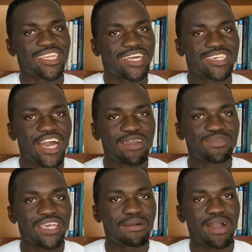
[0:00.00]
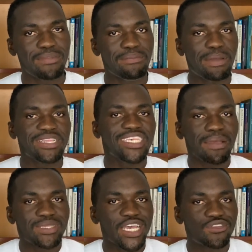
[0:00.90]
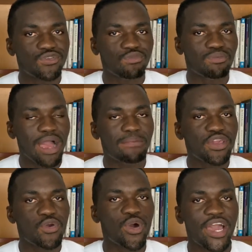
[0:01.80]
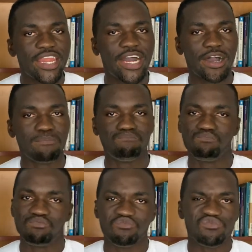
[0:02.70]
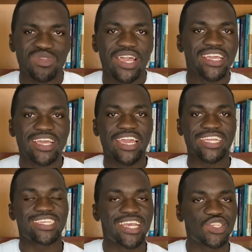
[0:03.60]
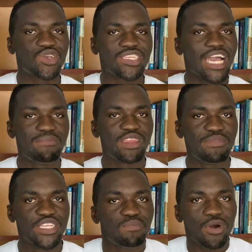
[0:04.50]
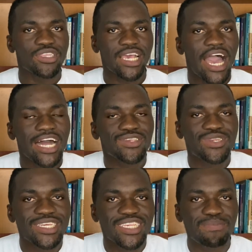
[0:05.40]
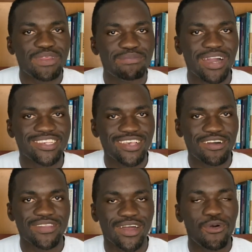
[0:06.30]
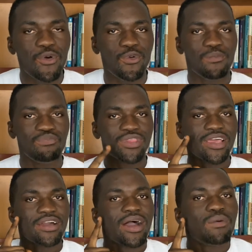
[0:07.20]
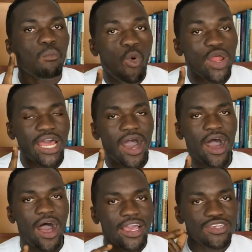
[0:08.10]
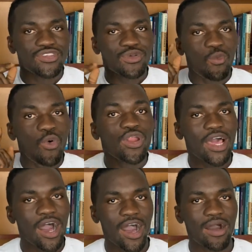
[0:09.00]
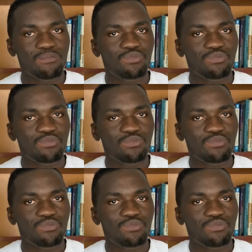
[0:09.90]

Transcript: at times. I, I, I might be tempted to probably go and um, get extra time limits, but I have to discipline myself that oh, one hour is one hour